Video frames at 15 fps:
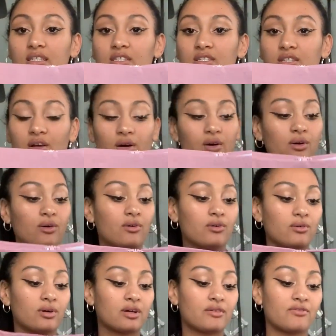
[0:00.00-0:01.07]

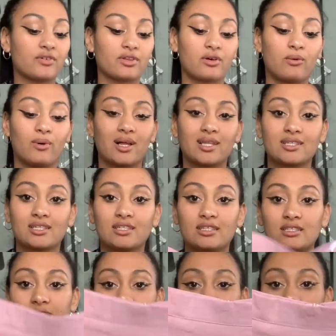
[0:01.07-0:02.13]
So for the
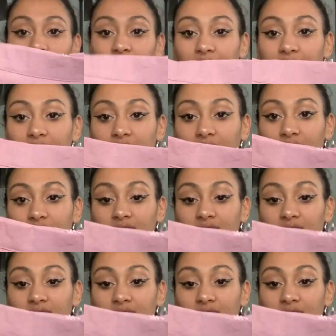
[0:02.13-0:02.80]
quality to be like